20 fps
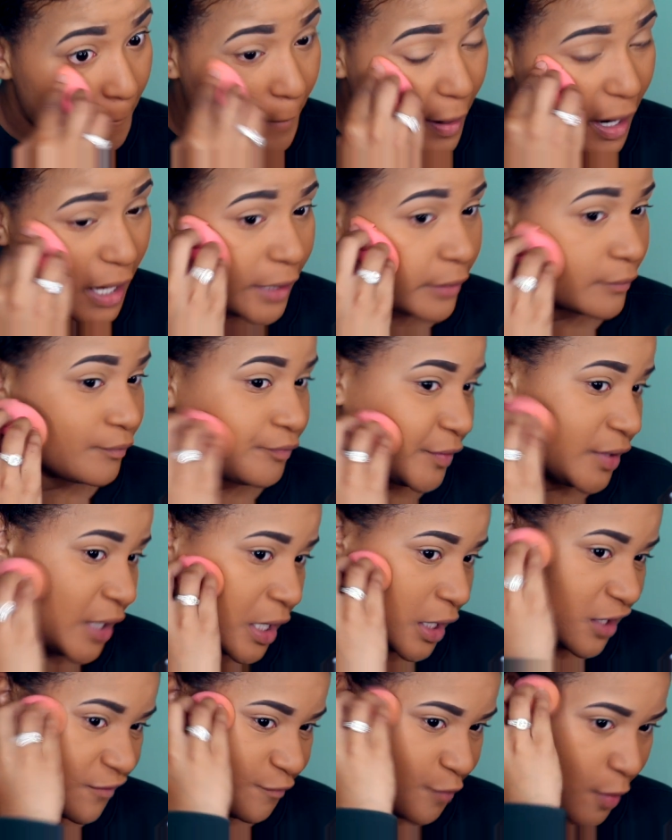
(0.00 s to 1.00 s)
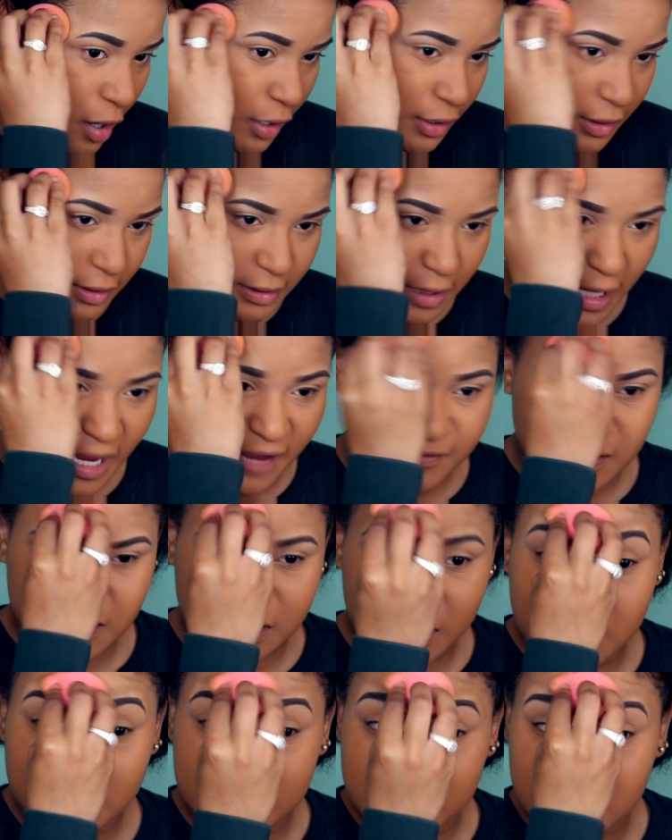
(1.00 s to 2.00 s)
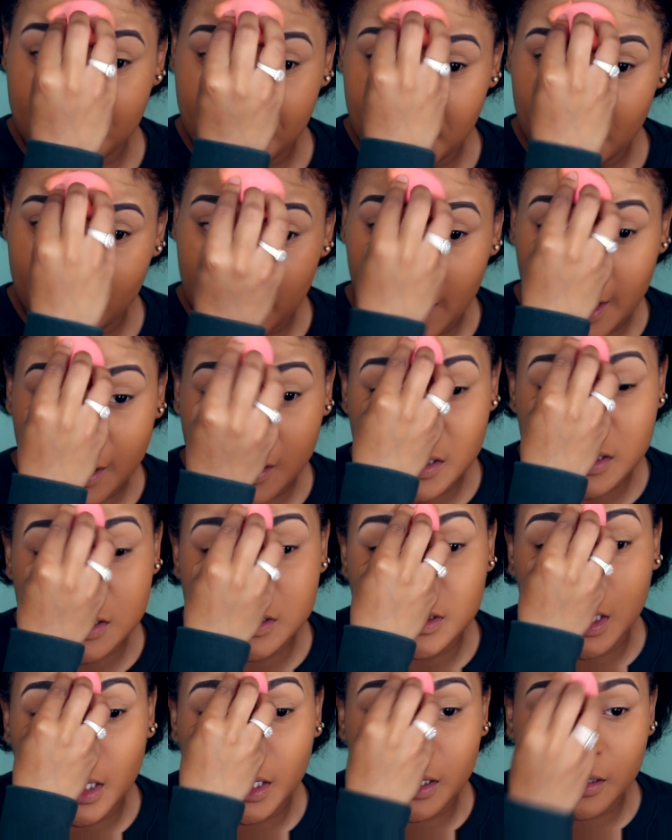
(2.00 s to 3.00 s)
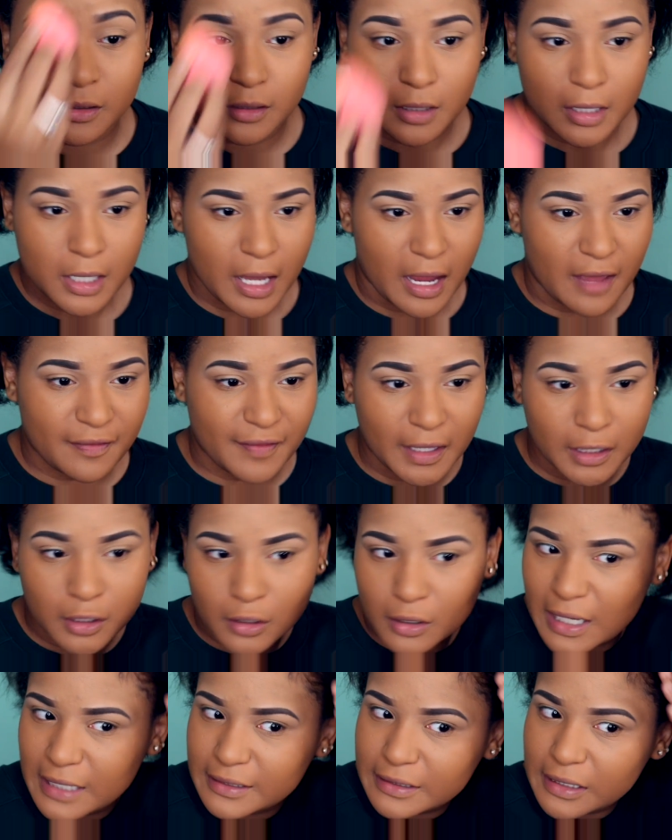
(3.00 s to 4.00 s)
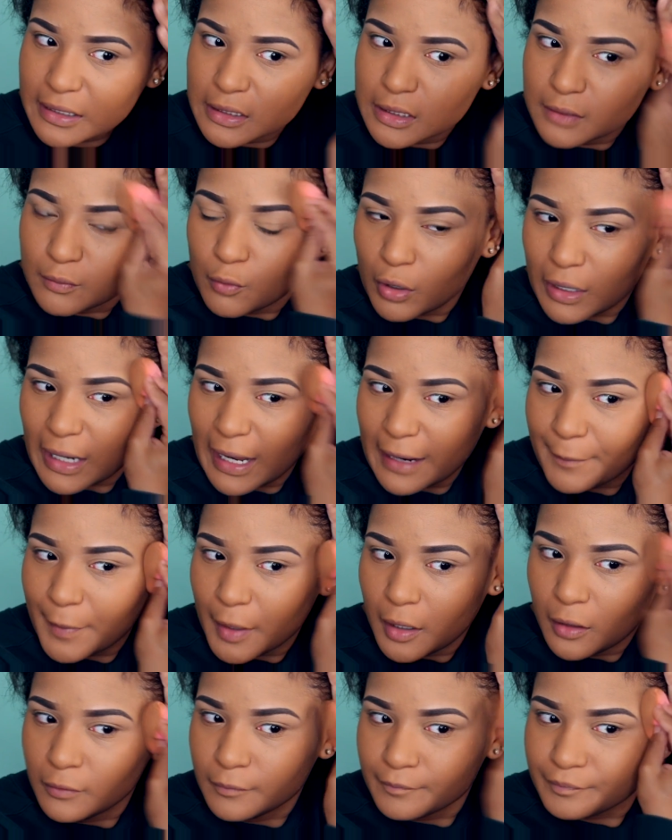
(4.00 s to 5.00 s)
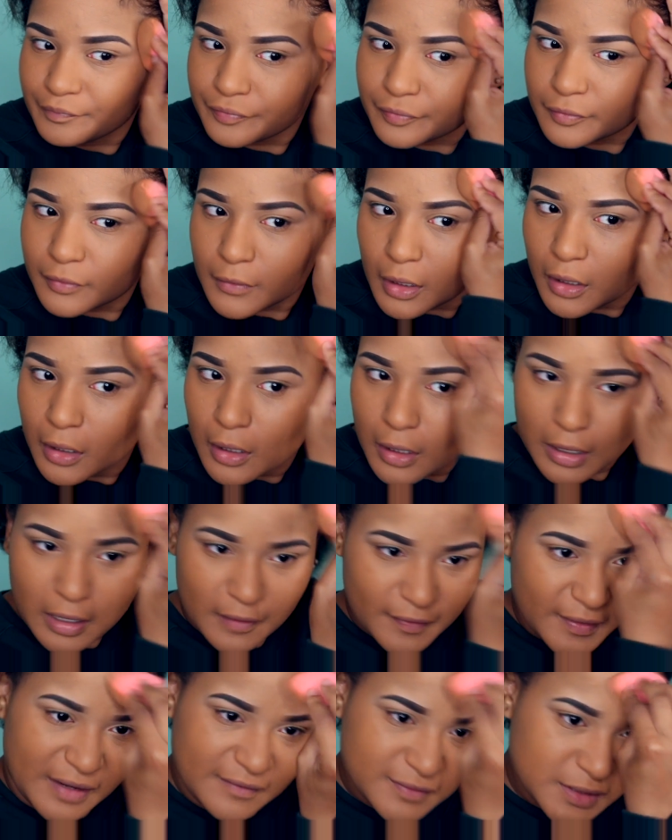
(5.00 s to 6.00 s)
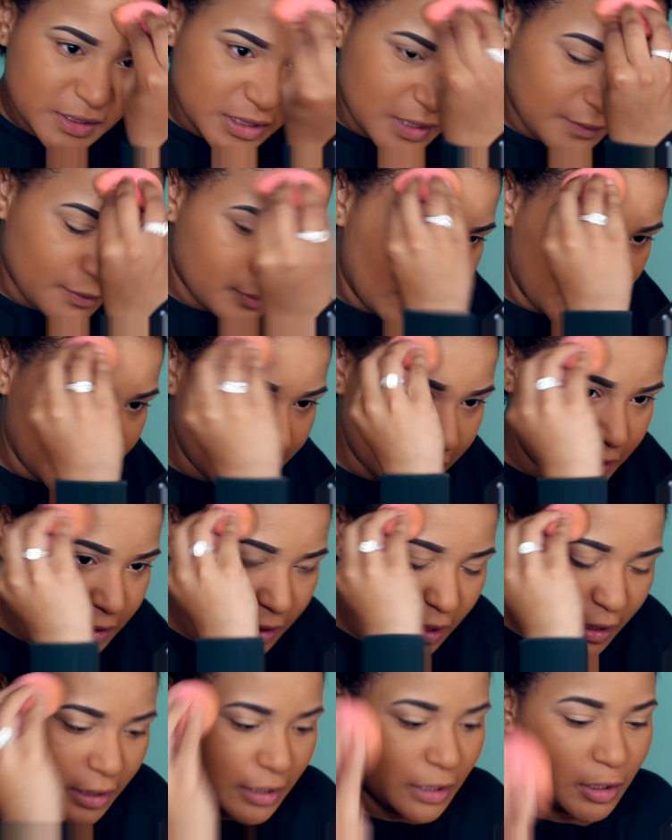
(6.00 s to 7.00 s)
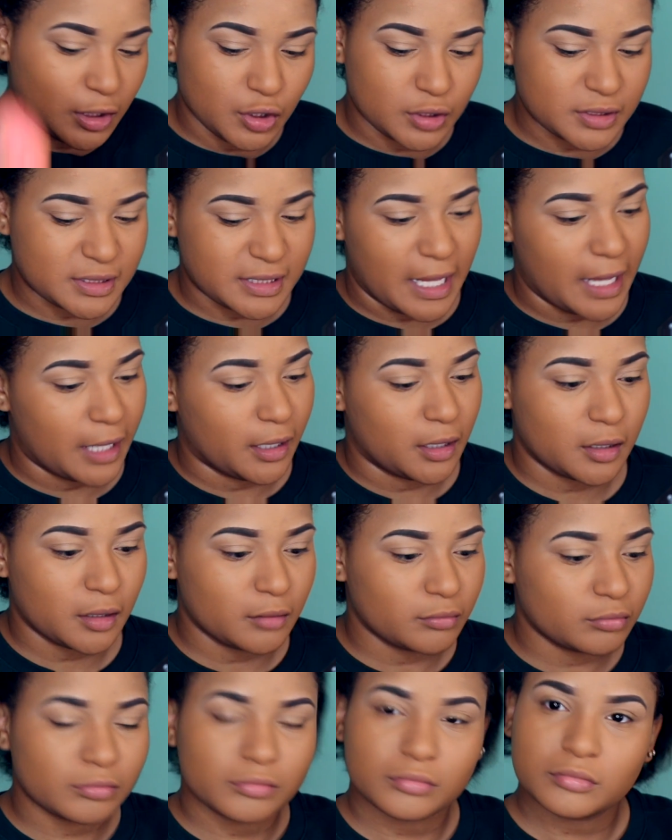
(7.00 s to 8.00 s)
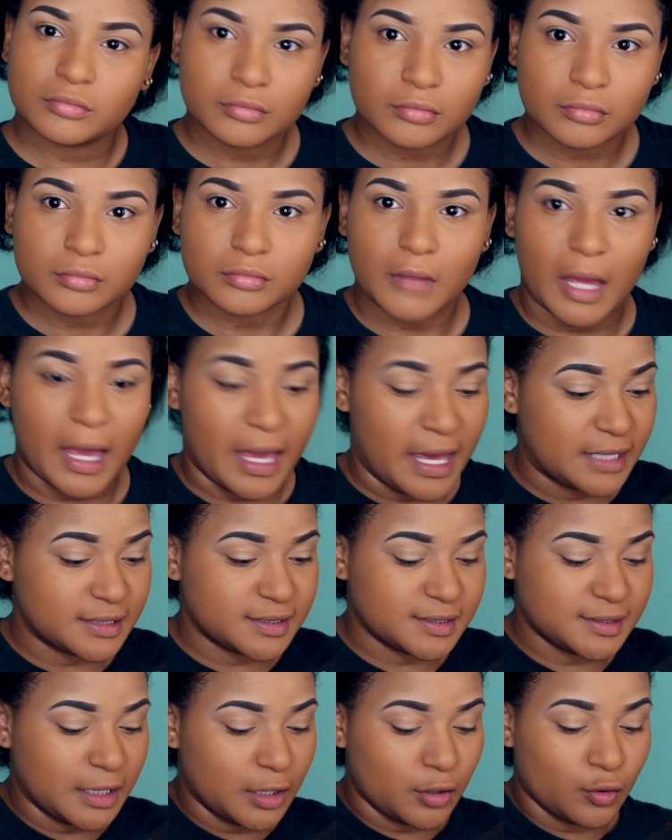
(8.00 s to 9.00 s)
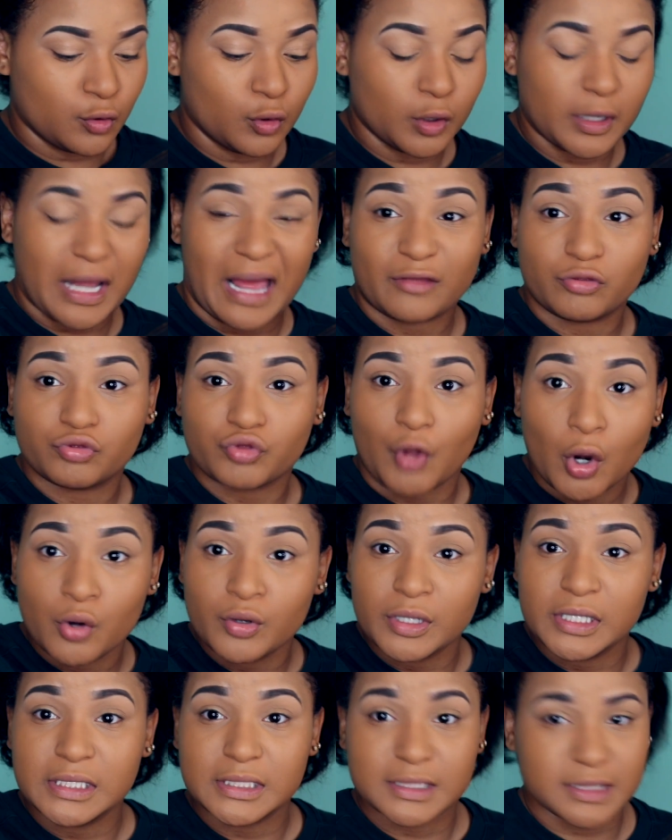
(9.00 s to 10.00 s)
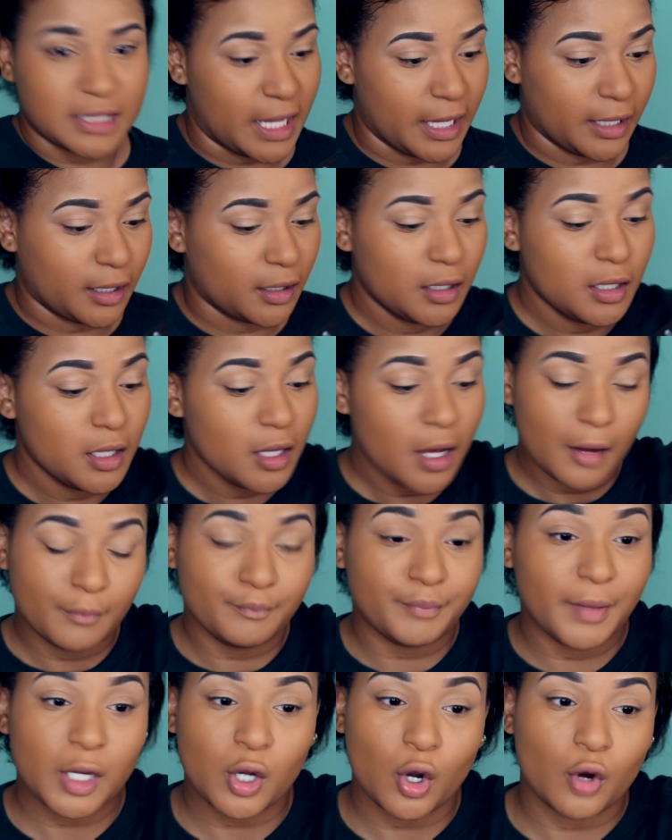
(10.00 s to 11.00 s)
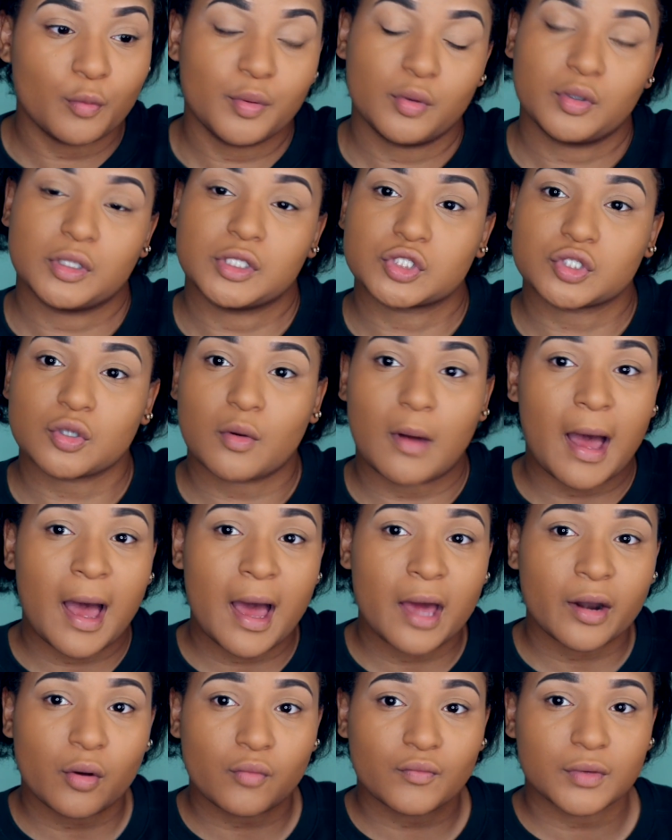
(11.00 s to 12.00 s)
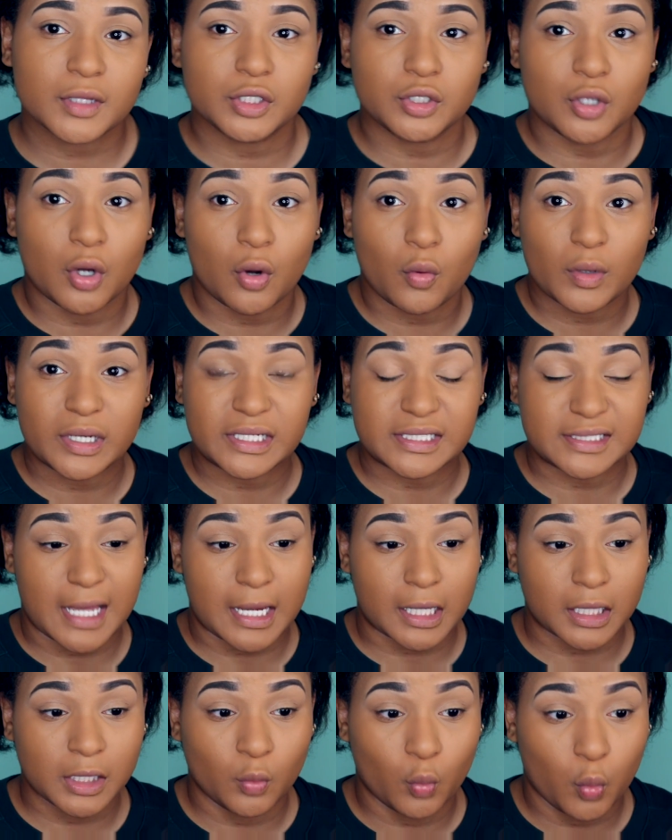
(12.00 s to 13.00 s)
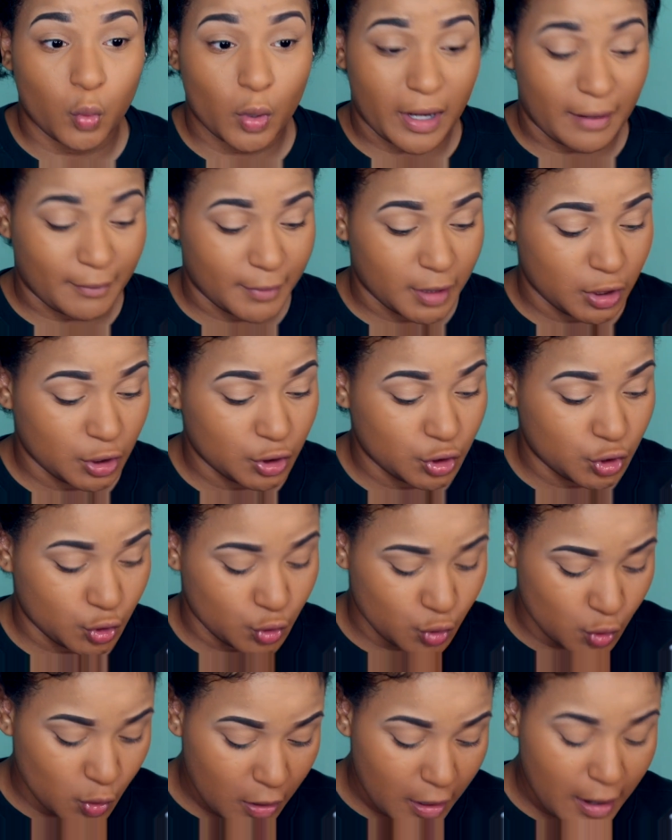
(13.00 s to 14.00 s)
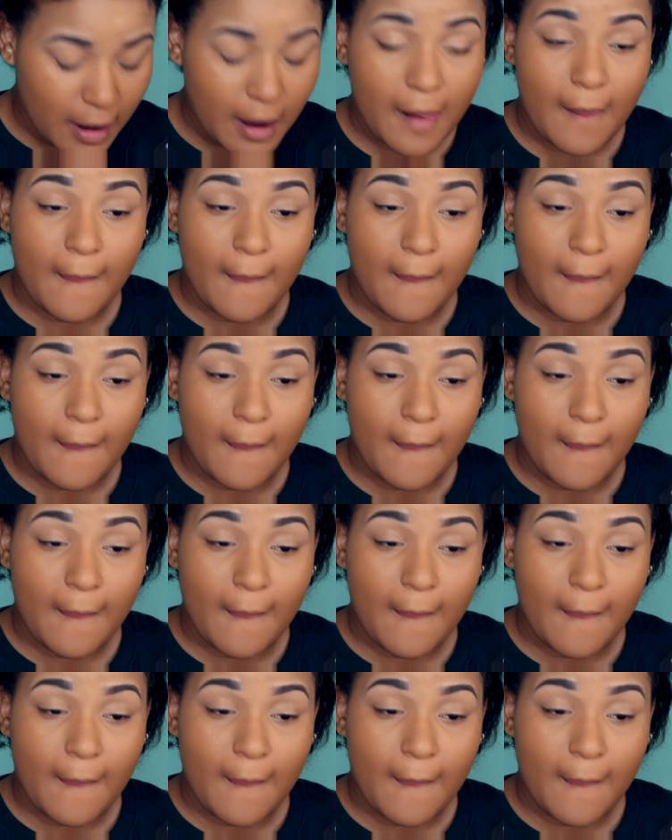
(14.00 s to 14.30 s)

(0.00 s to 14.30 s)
But the negative part is I've seen some people that he's done and they look like they need more light bulb. And then I've seen some people that he's done and it looks like ass sitting on like 30s, like big old booty. So I don't really know exactly what I'm going to do.